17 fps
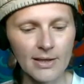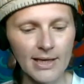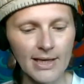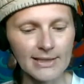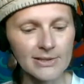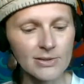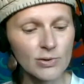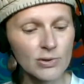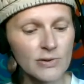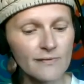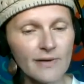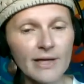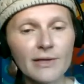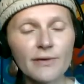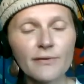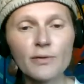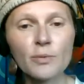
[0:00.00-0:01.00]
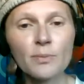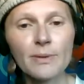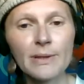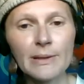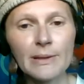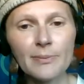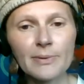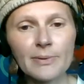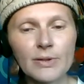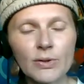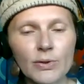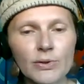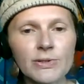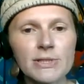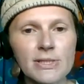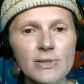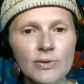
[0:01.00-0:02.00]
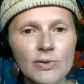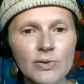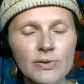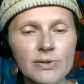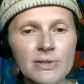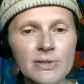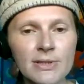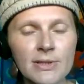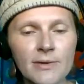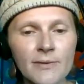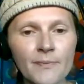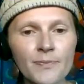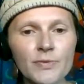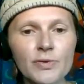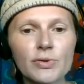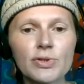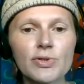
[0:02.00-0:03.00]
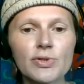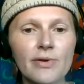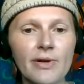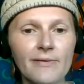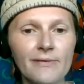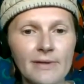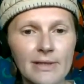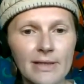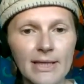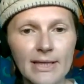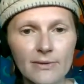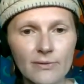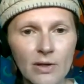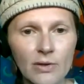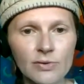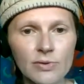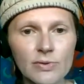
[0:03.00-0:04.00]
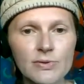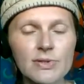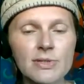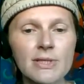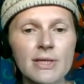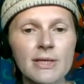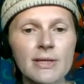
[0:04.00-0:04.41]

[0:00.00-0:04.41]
And those very few people continued to travel around those